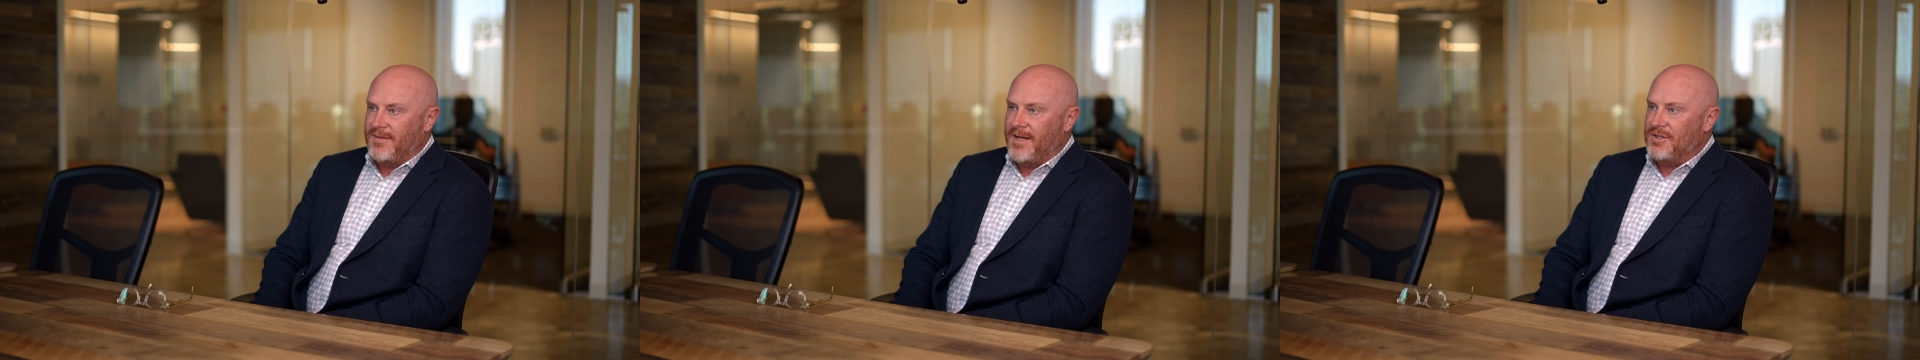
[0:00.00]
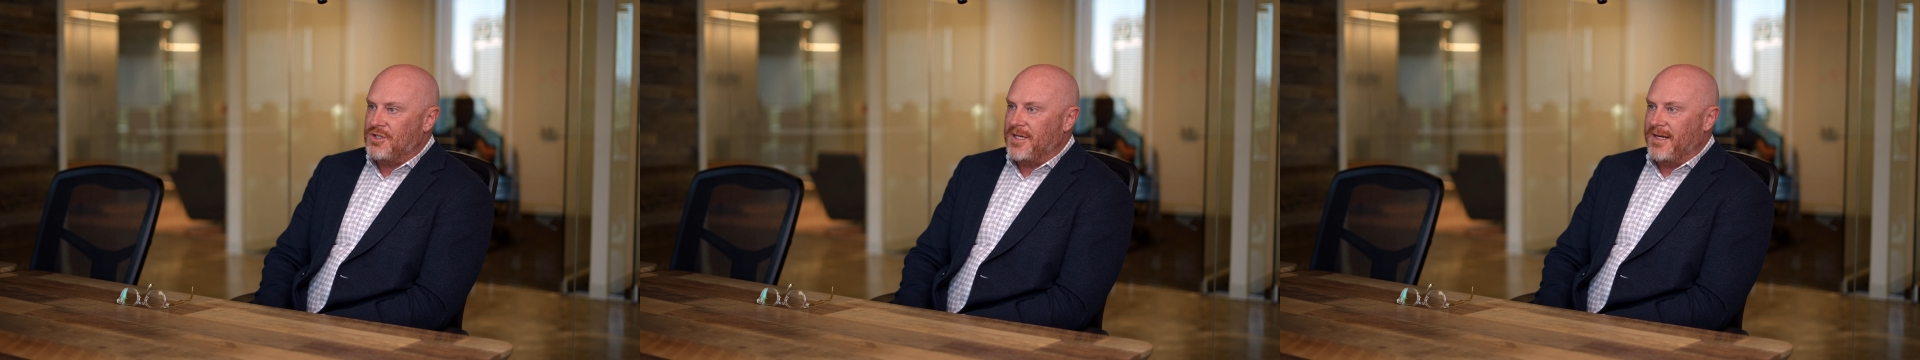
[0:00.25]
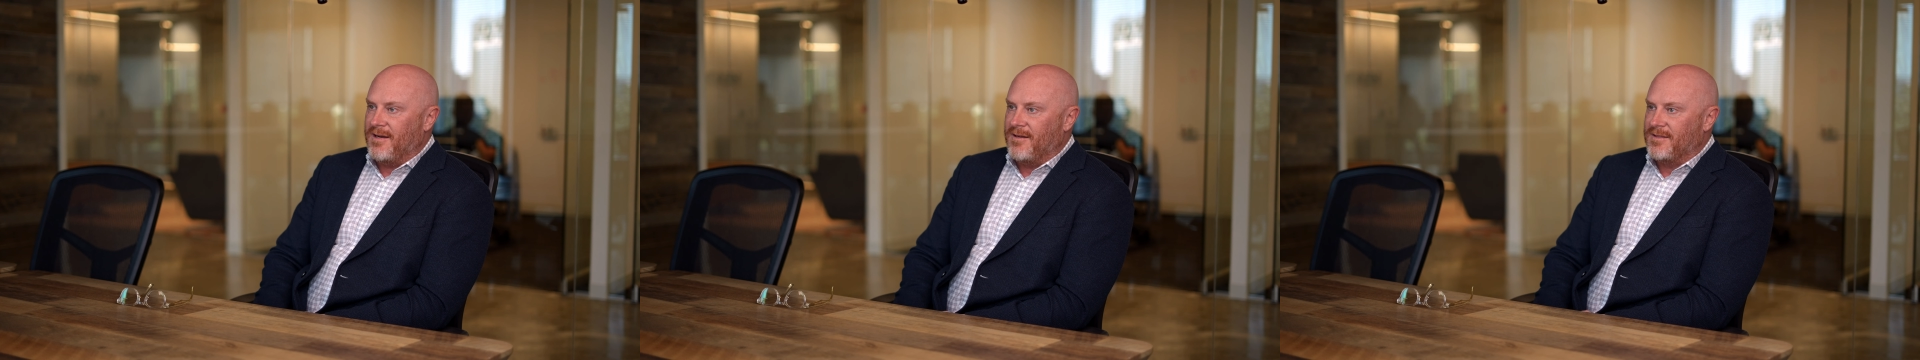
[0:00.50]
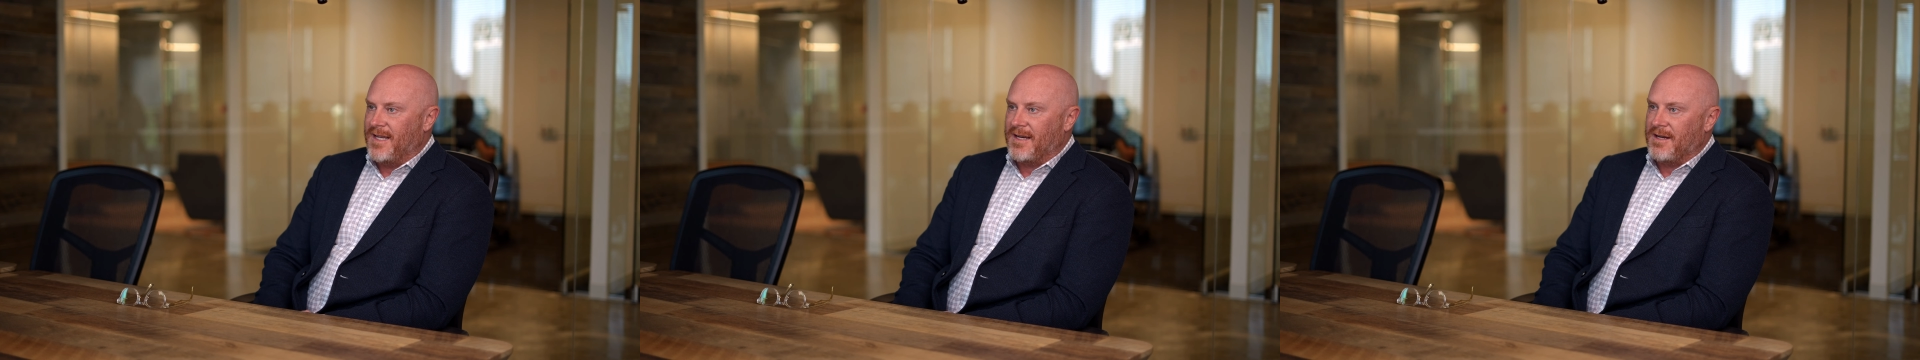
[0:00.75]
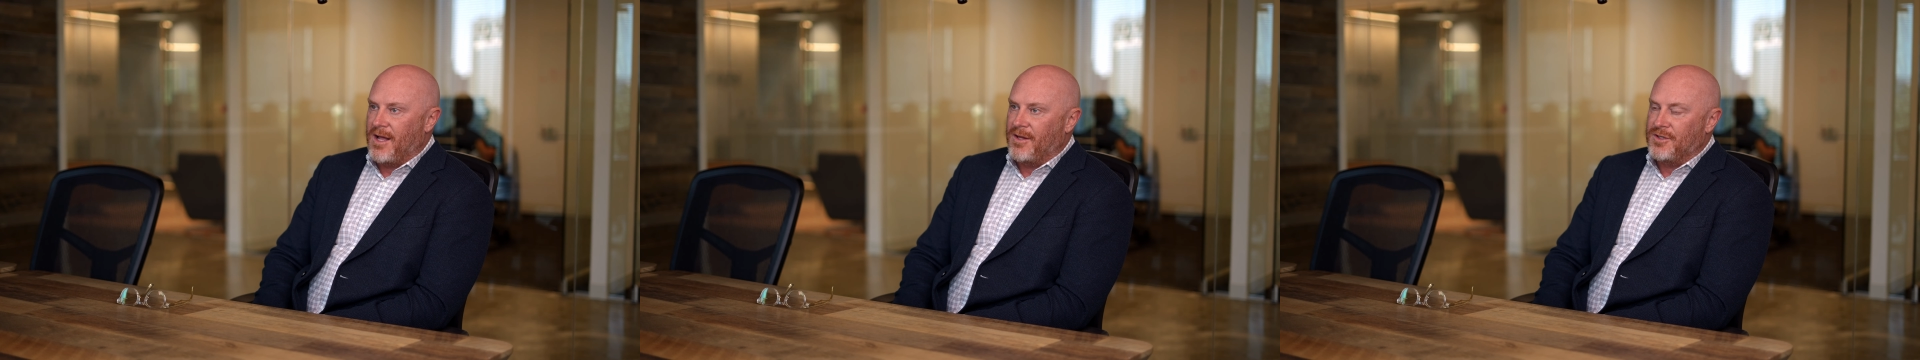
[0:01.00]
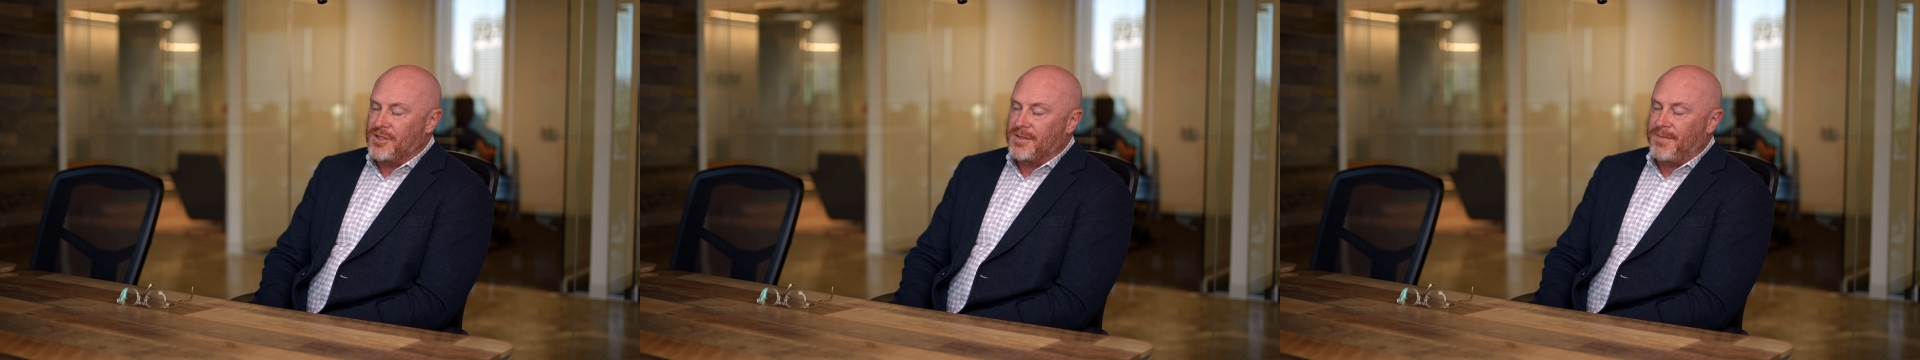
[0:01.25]
engineer,
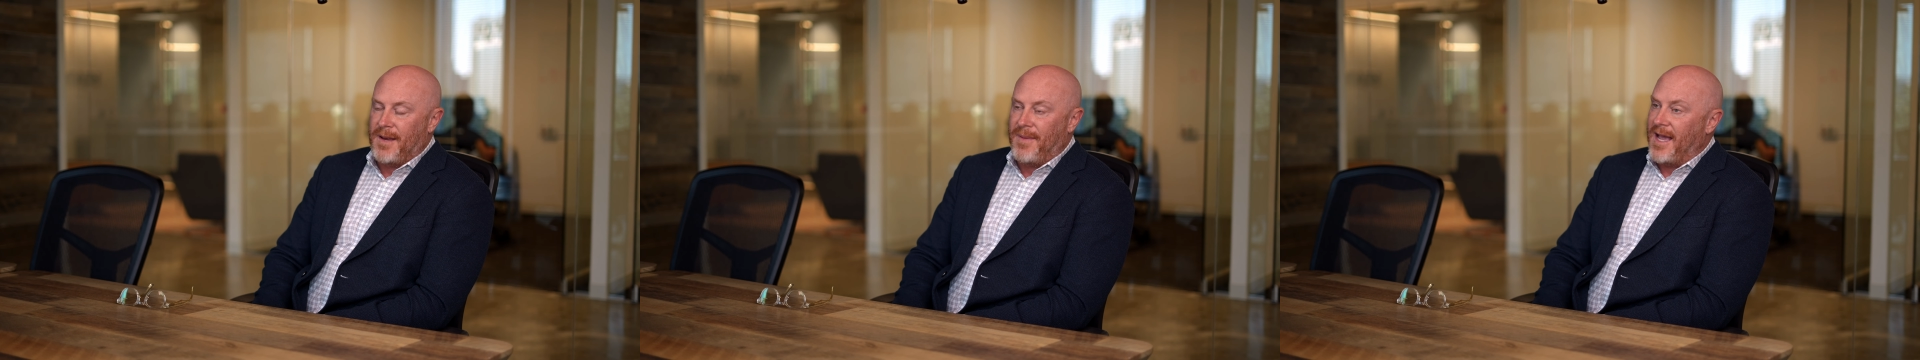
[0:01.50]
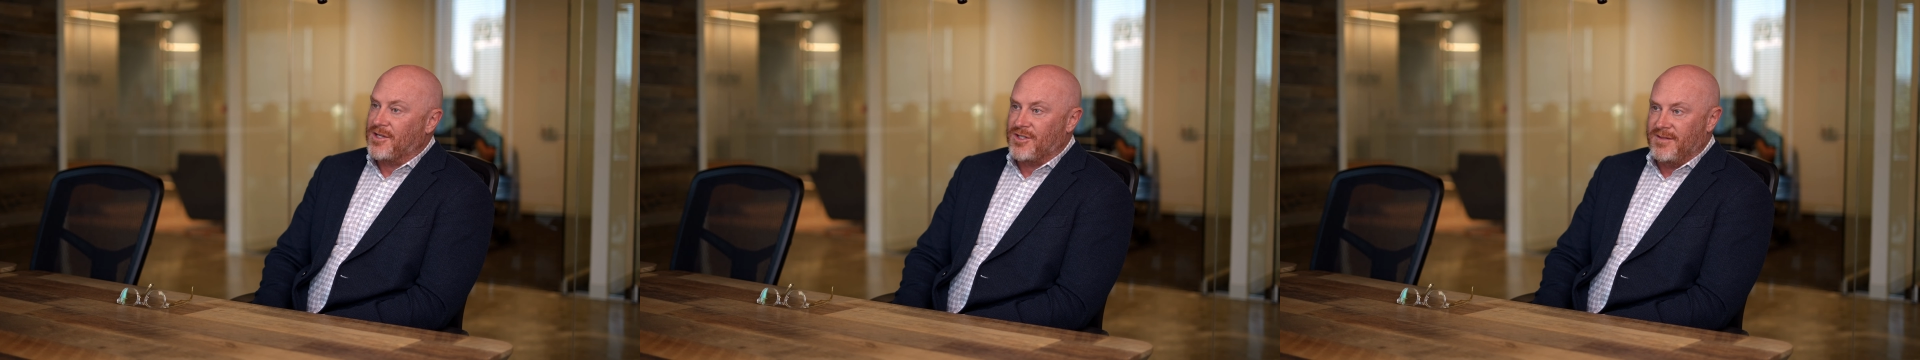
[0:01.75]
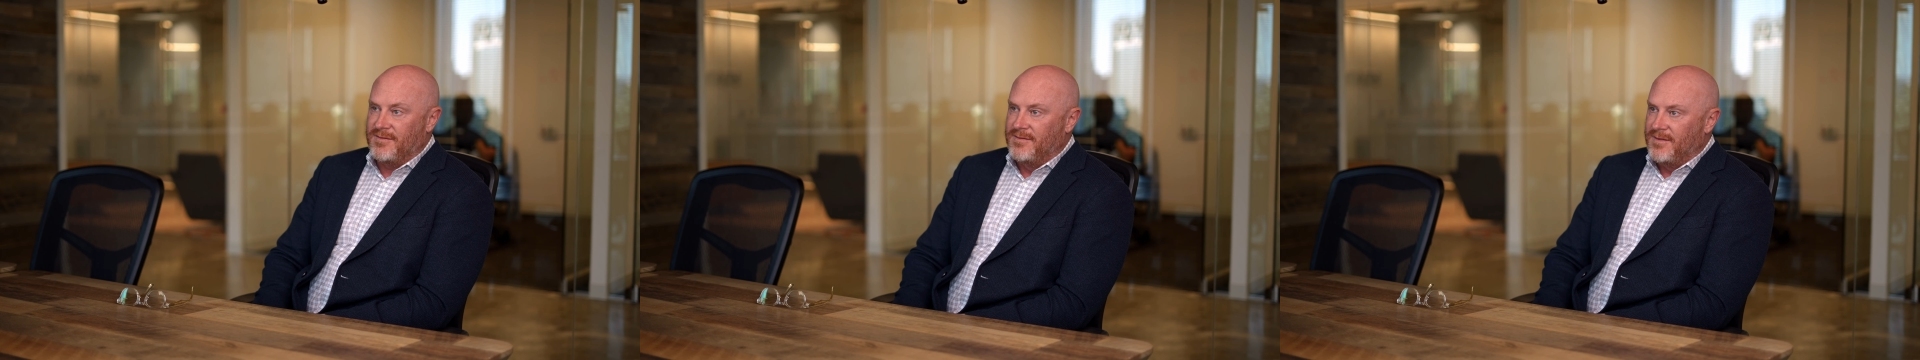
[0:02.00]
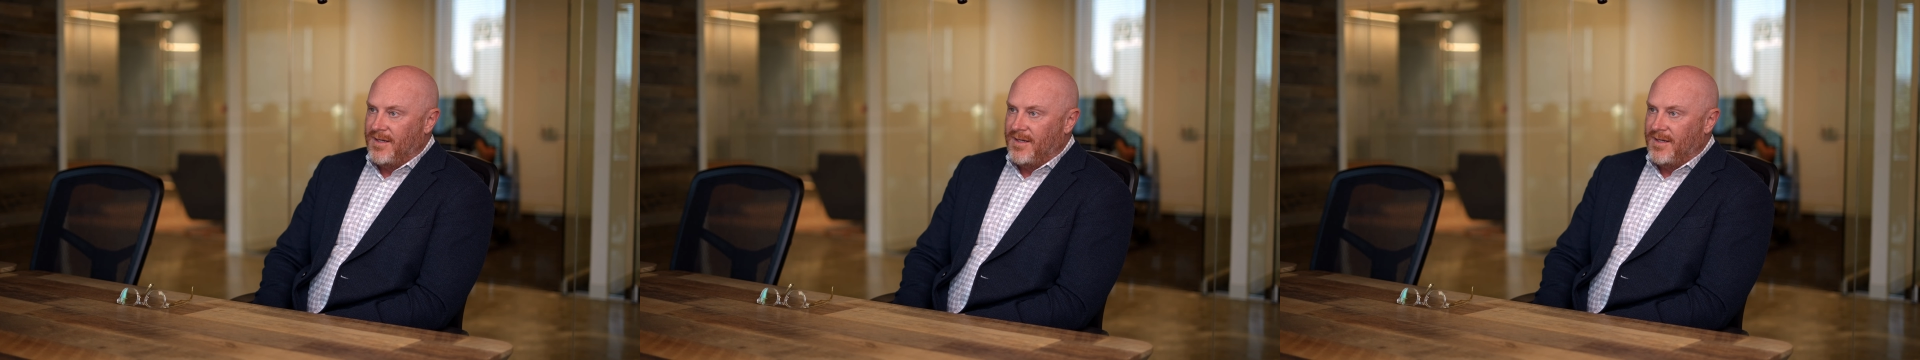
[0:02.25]
technologist by passion.